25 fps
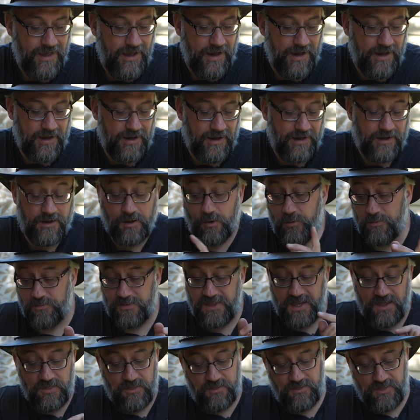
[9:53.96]

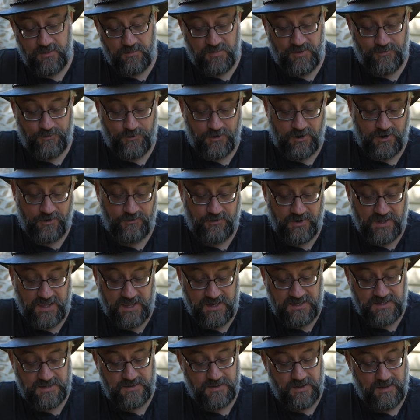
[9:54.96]
The other thing before I
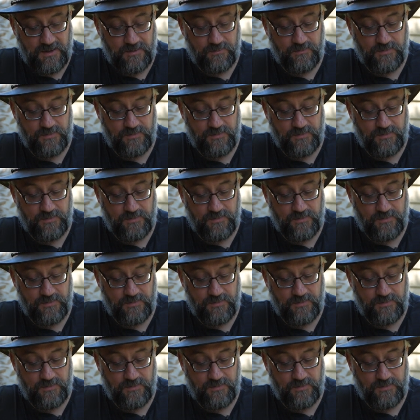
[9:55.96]
forget,